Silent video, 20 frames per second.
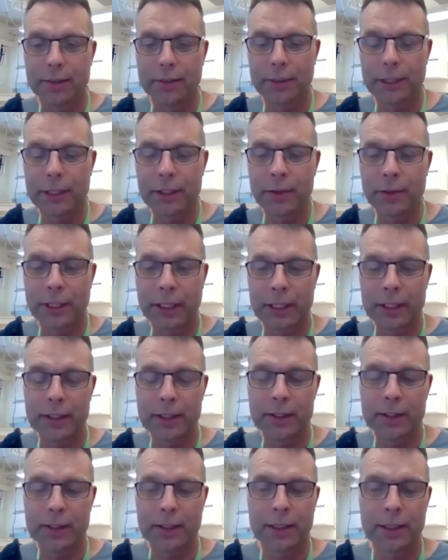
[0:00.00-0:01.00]
when you
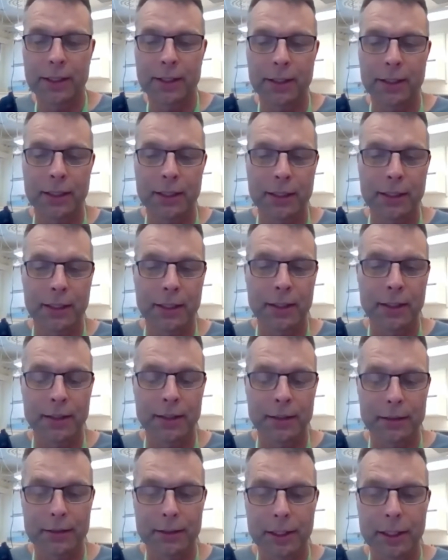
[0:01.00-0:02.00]
get
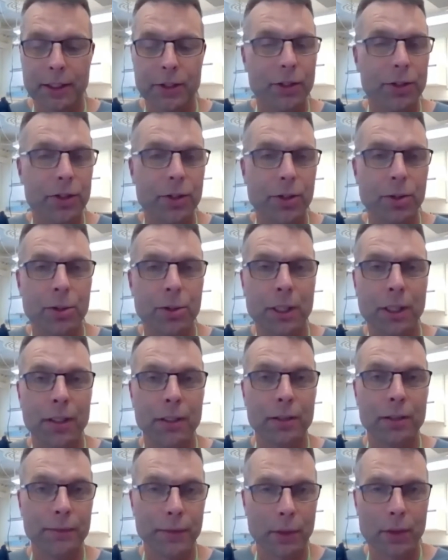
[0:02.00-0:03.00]
the teachers who are
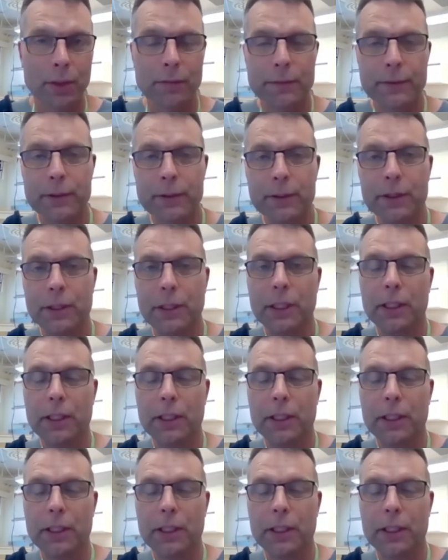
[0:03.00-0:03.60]
involved,